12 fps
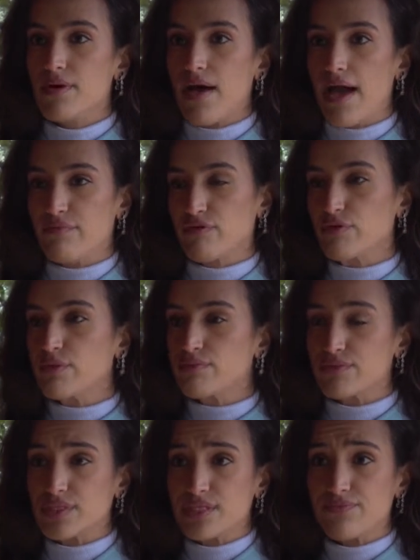
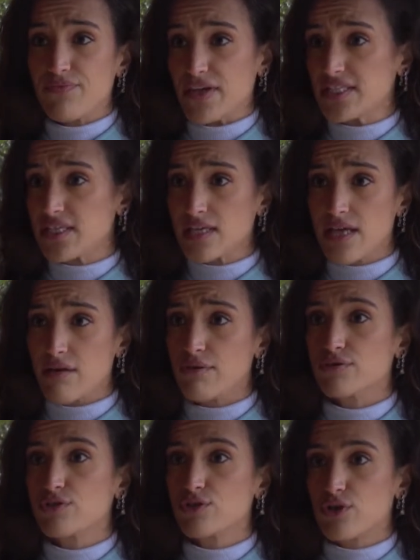Everyone was facing their
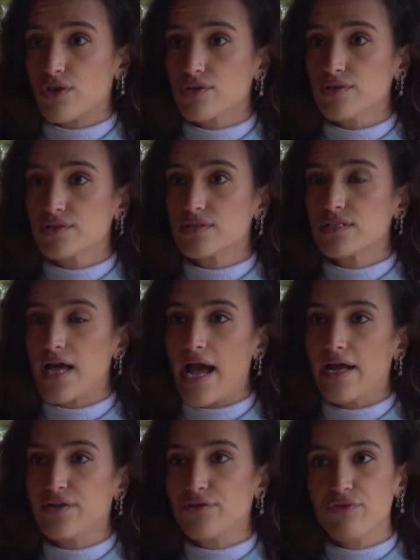own struggles
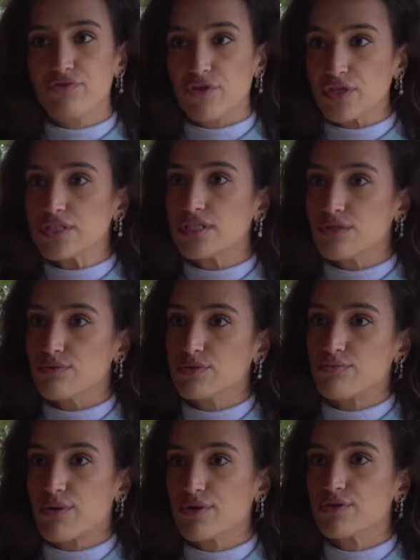and university was
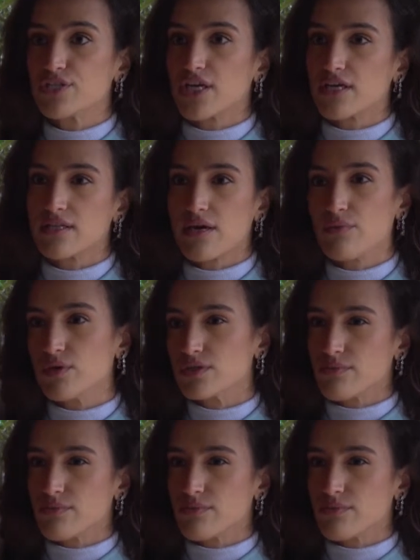approaching and there wasn't